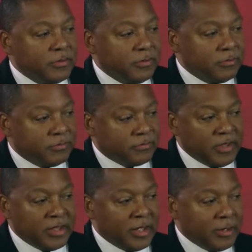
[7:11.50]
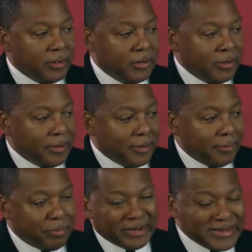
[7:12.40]
uh, singing
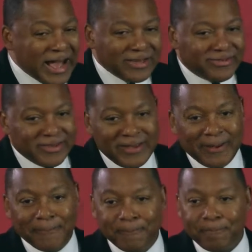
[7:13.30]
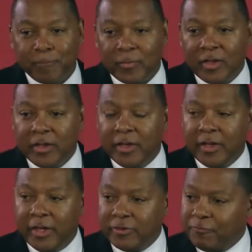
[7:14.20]
Pagliacci,
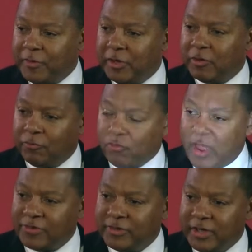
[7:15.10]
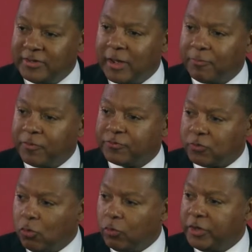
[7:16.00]
and the feeling of tragedy and depth of
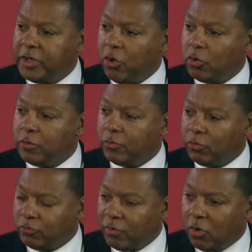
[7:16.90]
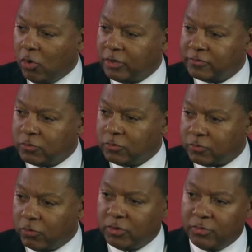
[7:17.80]
soul that he heard in those recordings.
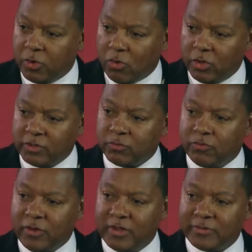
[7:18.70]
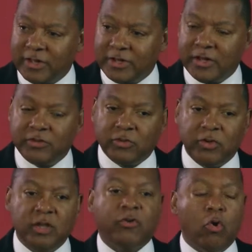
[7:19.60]
Those early recordings were translated into
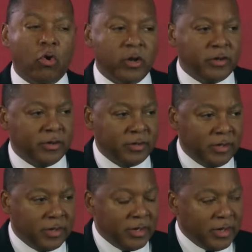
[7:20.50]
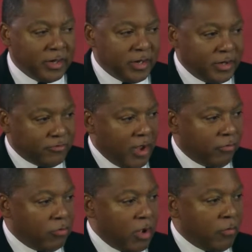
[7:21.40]
his horn
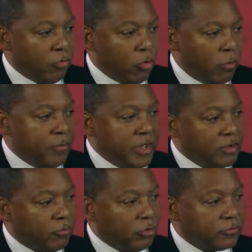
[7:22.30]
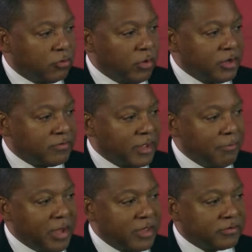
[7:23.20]
traveled around the world, being, of course, the greatest
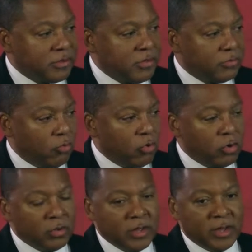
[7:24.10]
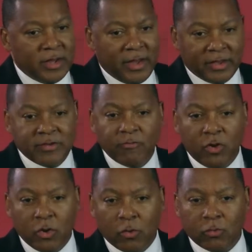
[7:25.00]
ambassador that the world has
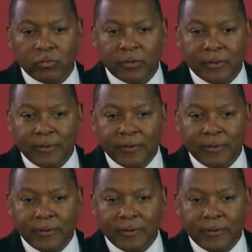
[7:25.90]
ever known.